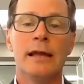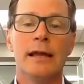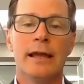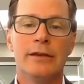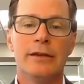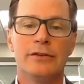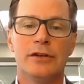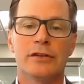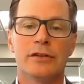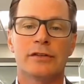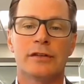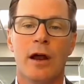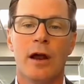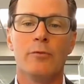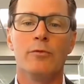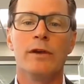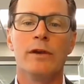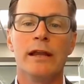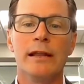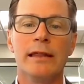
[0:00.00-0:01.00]
is just a
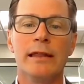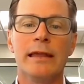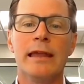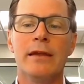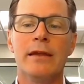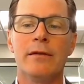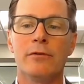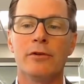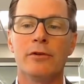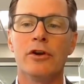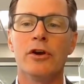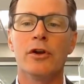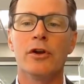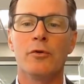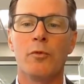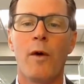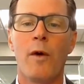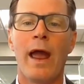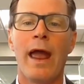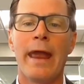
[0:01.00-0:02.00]
really
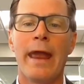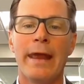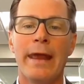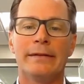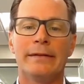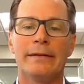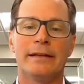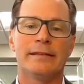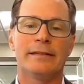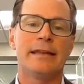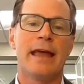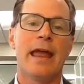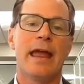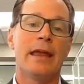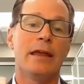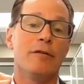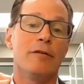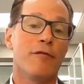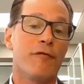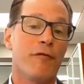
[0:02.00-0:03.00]
good way to
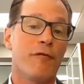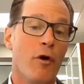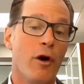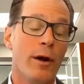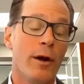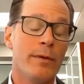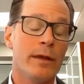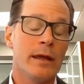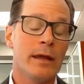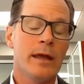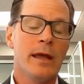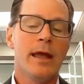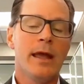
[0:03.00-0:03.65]
stay informed,